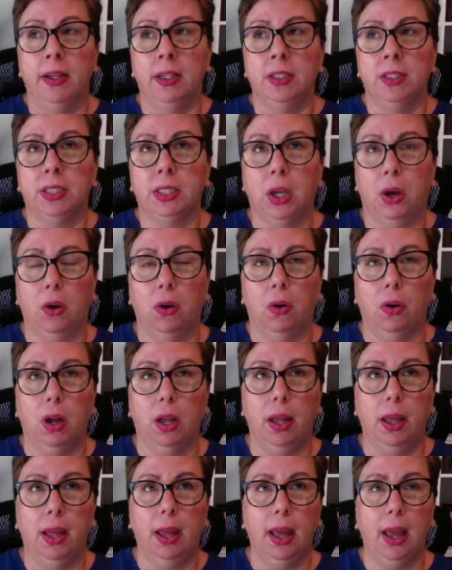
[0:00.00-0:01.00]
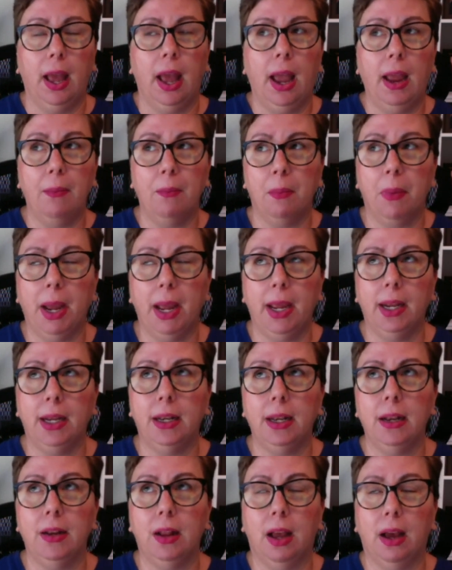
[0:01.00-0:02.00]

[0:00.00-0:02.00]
So, my